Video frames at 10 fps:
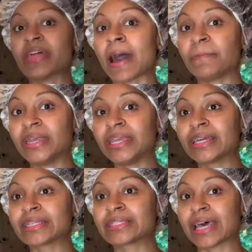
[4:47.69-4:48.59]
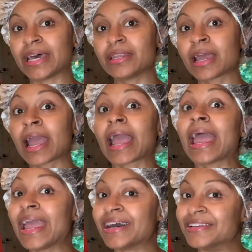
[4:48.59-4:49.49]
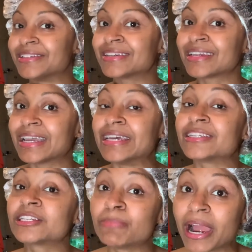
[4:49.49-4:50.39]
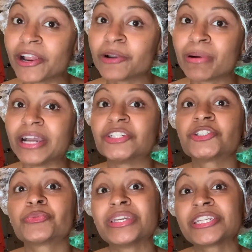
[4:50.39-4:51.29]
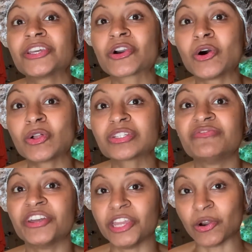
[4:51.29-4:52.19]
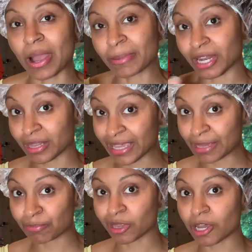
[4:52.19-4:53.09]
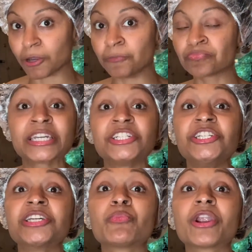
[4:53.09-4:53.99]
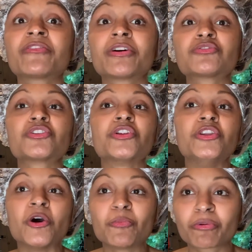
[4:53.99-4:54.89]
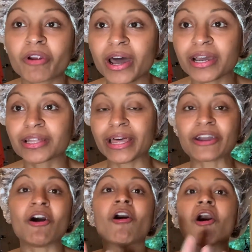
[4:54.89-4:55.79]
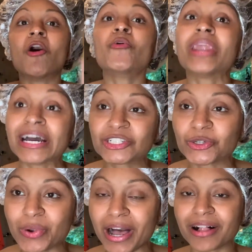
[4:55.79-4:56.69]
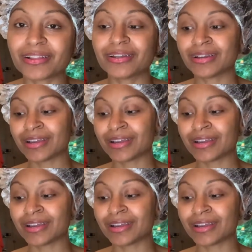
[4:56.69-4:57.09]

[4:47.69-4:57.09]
That being said, and inspired by Charisse Nicole's video, I'm gonna link it below. She did one of those no product, like au natural